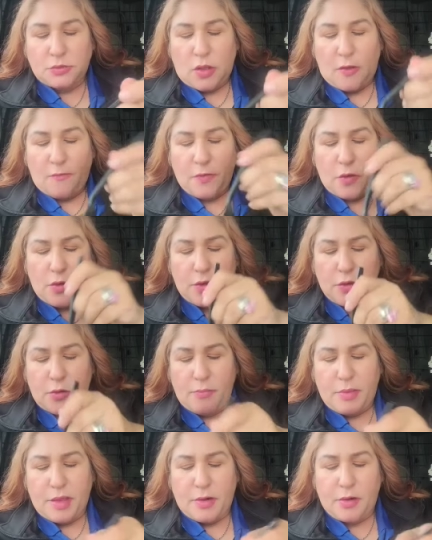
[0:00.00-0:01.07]
So I feel a
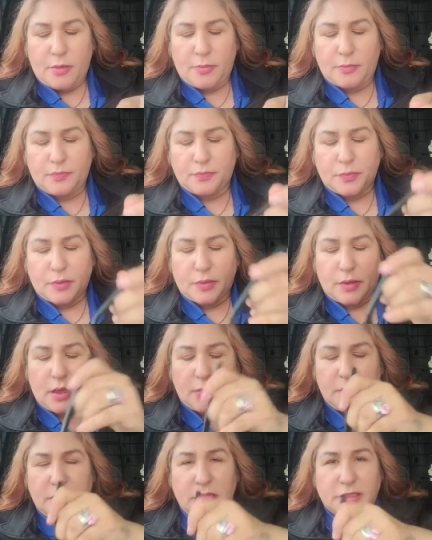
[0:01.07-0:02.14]
little better.
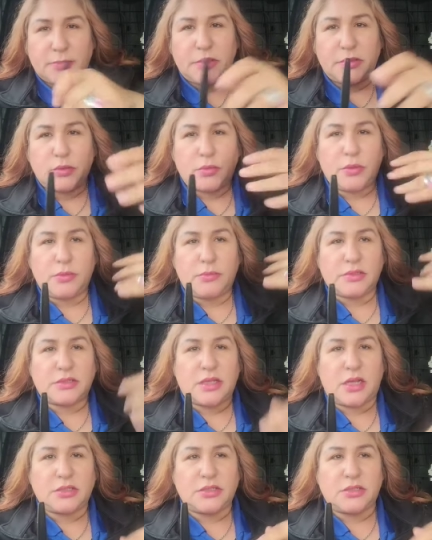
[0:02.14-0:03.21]
Hubby has been doing
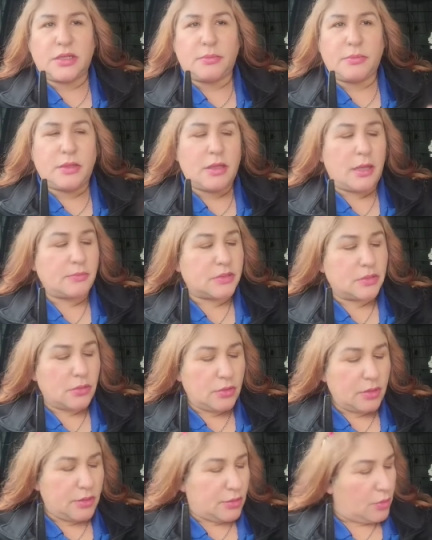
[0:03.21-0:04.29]
massages on me. I'm
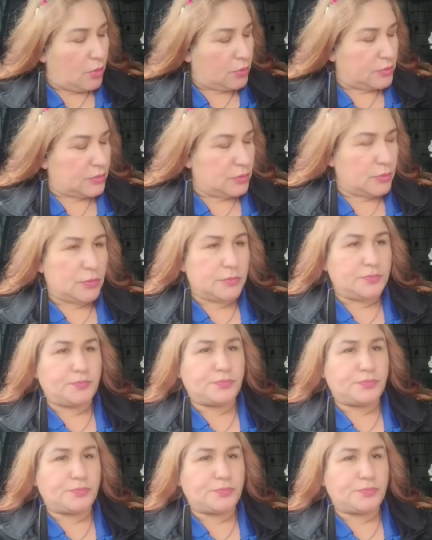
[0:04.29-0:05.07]
still going to go to